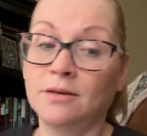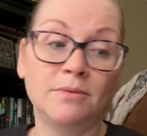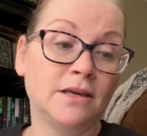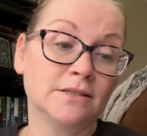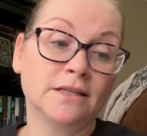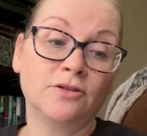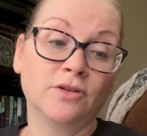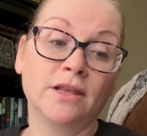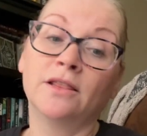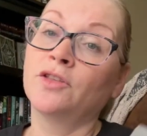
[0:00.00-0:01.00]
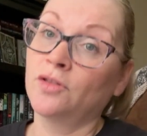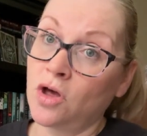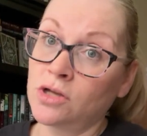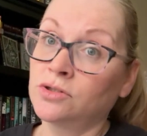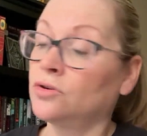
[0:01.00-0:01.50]
Because literally the
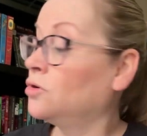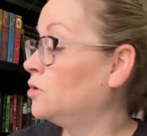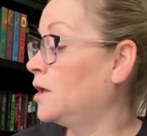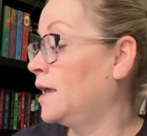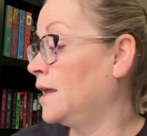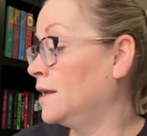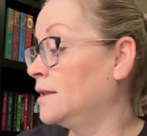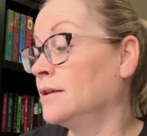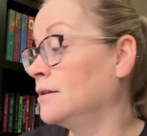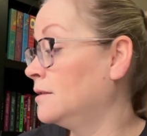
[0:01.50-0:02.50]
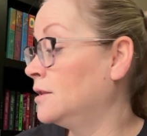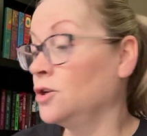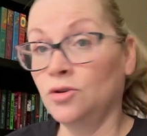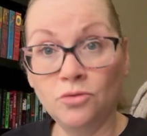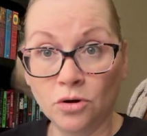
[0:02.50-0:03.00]
Lost Girl and the
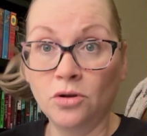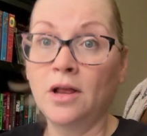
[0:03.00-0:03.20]
New Girl,